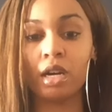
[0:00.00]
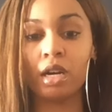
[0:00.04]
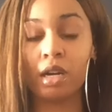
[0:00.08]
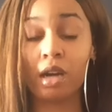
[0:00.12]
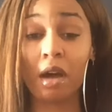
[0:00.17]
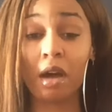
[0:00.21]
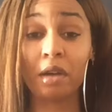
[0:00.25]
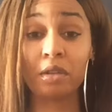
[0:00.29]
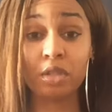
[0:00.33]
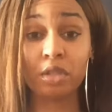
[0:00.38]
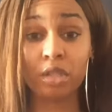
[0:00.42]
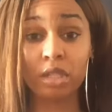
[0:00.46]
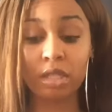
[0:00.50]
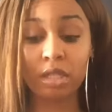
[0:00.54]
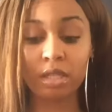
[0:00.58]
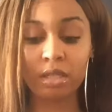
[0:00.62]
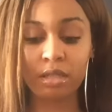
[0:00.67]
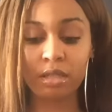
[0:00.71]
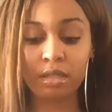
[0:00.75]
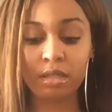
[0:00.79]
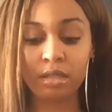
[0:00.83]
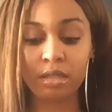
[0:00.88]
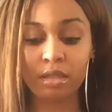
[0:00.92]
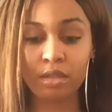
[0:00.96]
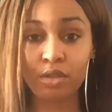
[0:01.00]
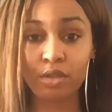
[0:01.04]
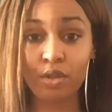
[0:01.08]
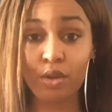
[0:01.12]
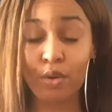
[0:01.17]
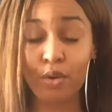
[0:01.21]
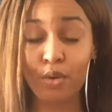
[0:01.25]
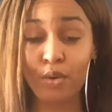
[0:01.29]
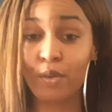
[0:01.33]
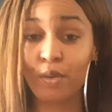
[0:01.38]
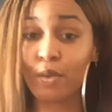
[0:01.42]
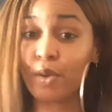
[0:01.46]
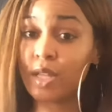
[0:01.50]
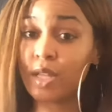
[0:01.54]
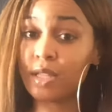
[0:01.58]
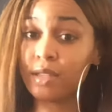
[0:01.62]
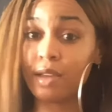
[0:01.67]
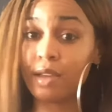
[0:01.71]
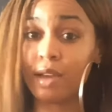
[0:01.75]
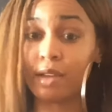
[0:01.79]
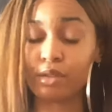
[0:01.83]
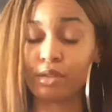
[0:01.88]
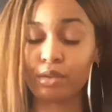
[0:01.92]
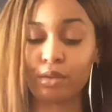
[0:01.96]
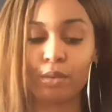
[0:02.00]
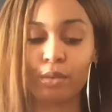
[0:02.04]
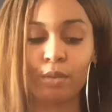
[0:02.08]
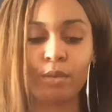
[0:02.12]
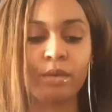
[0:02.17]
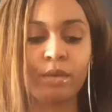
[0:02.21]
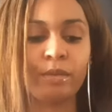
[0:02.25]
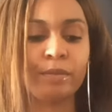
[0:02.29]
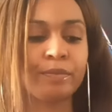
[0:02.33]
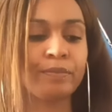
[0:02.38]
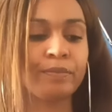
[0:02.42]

consciousness. So that's cool.